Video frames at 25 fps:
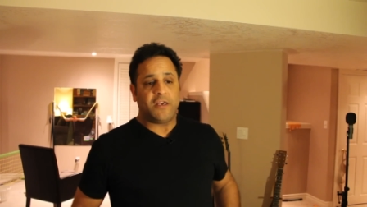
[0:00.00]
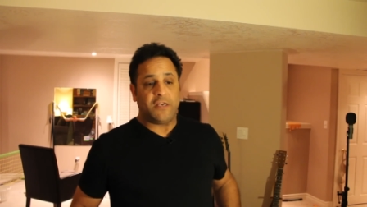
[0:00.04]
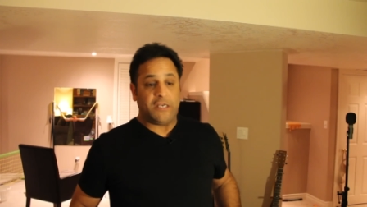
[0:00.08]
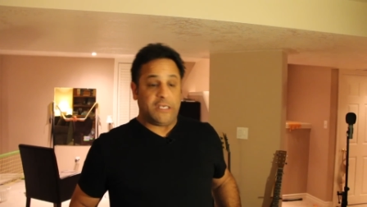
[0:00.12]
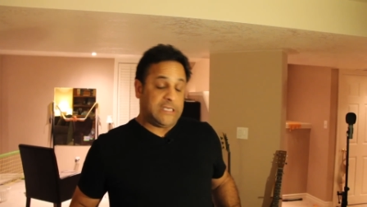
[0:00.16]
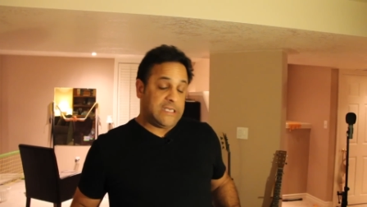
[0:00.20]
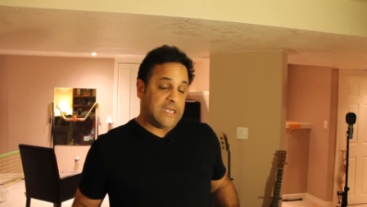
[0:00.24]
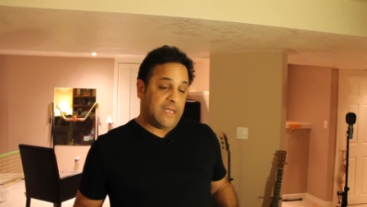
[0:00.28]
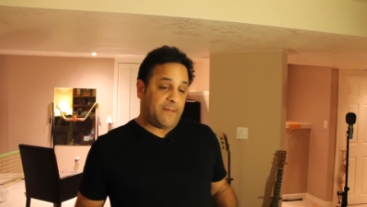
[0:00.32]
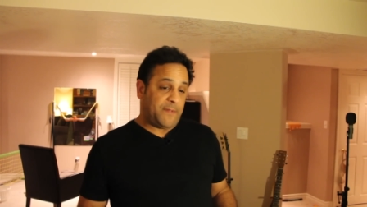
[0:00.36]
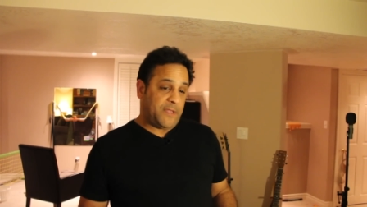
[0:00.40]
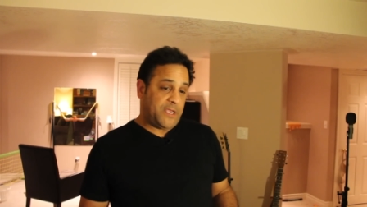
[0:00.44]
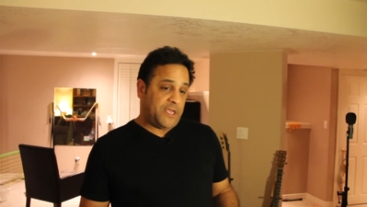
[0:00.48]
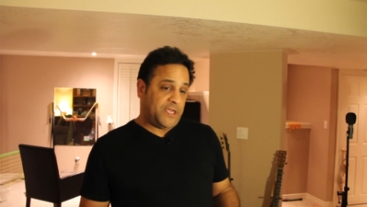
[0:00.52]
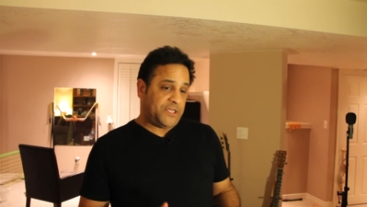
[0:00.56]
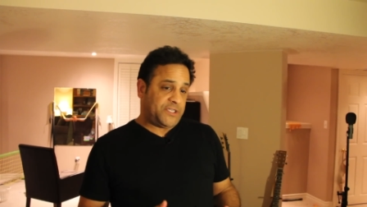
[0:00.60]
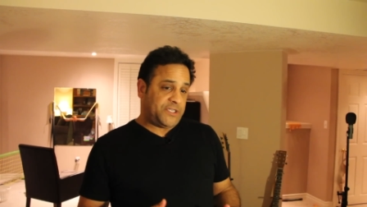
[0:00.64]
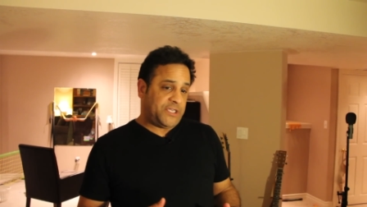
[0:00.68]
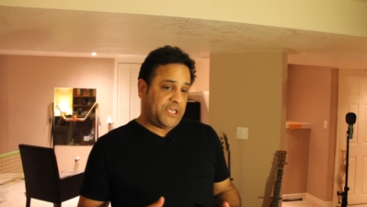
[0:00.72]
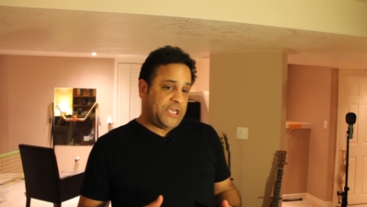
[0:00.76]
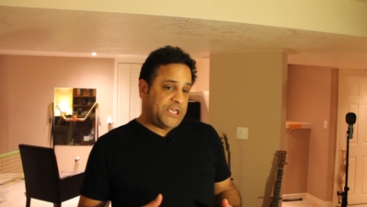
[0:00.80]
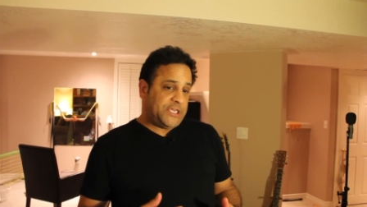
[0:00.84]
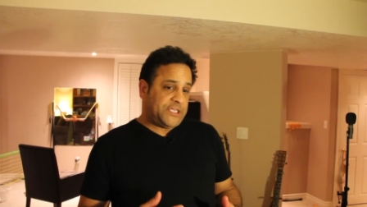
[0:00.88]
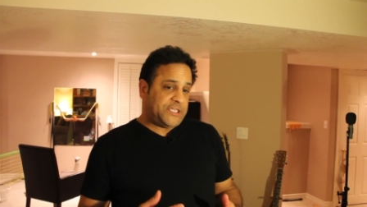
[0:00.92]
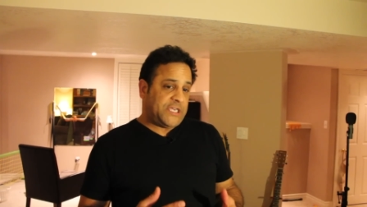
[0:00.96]

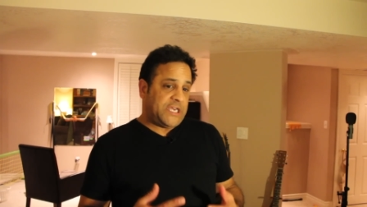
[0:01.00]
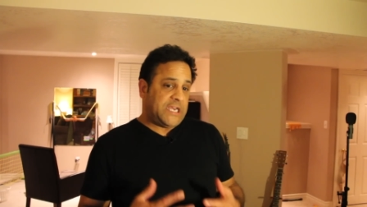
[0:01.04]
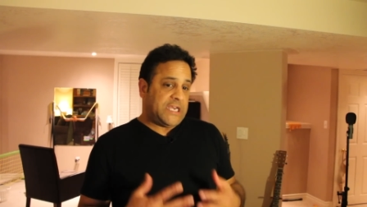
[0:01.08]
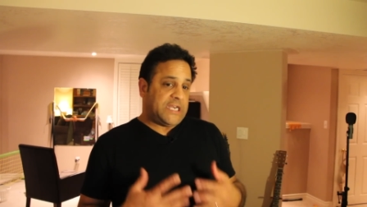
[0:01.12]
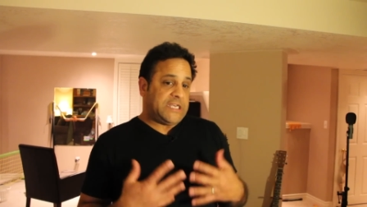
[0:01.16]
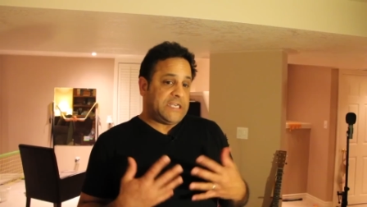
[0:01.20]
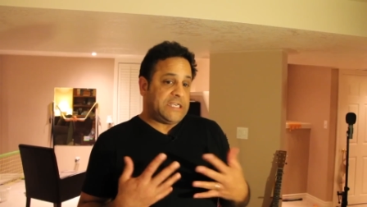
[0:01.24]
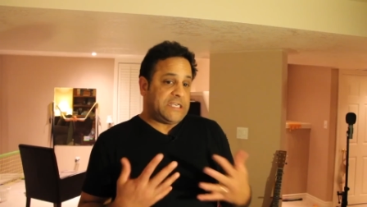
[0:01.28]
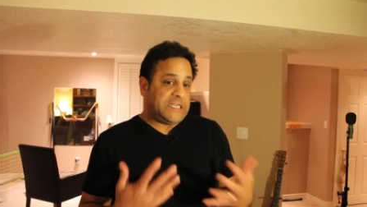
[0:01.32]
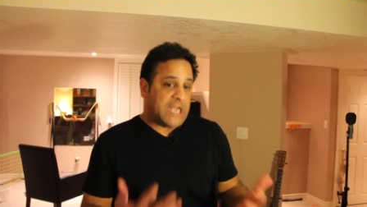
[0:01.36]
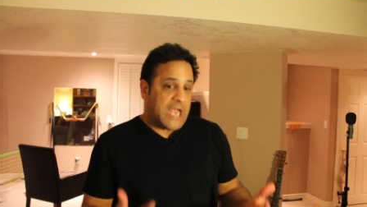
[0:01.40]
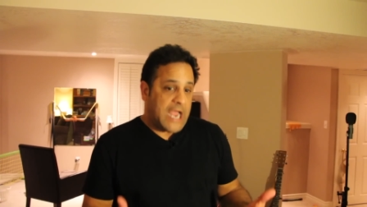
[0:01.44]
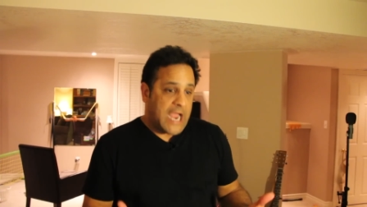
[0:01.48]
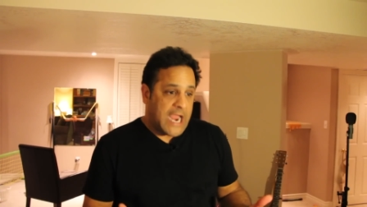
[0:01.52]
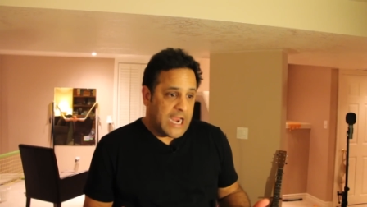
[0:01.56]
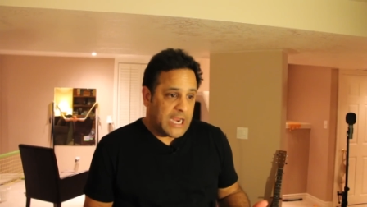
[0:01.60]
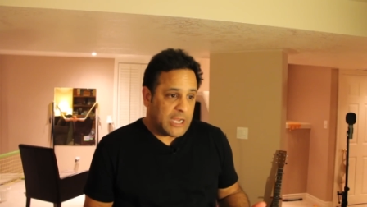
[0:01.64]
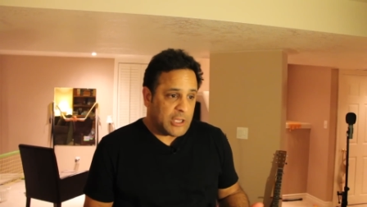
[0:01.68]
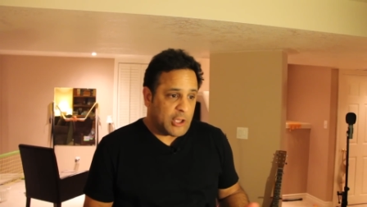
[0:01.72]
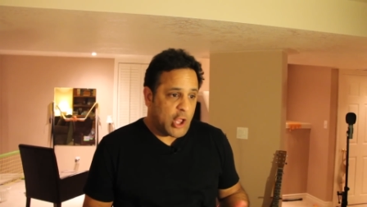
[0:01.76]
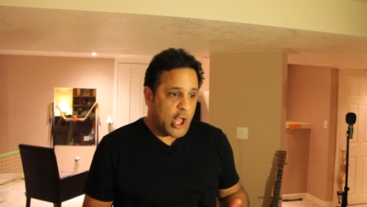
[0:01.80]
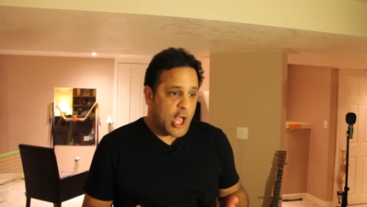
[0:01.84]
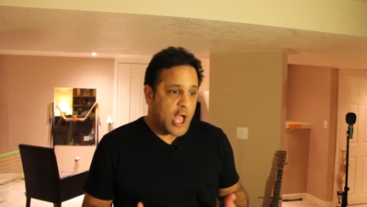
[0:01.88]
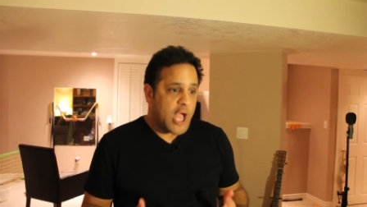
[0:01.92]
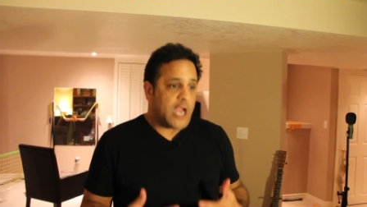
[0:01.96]
WCC
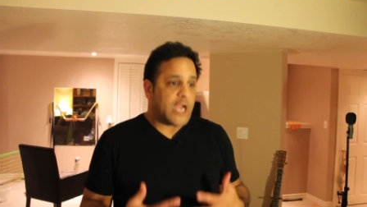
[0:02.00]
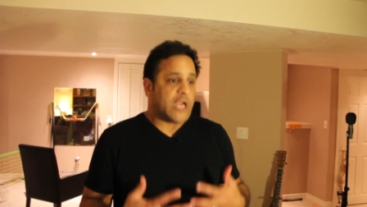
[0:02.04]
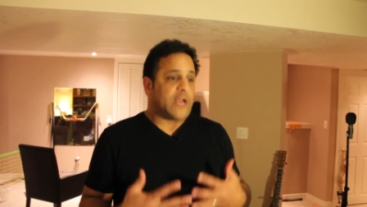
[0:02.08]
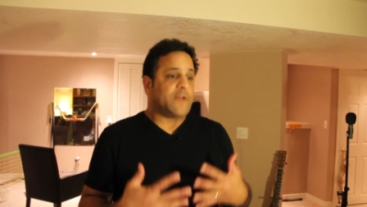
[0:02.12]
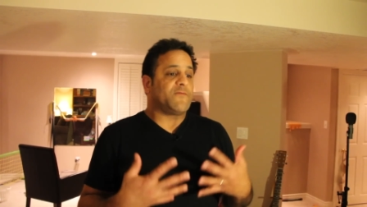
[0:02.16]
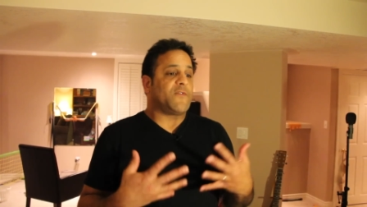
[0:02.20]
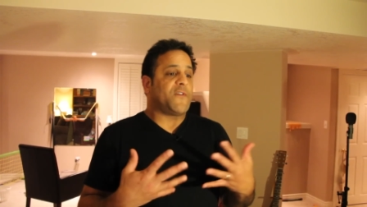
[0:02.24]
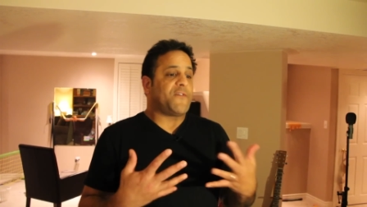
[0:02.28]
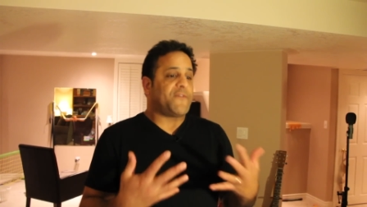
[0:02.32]
dialogue and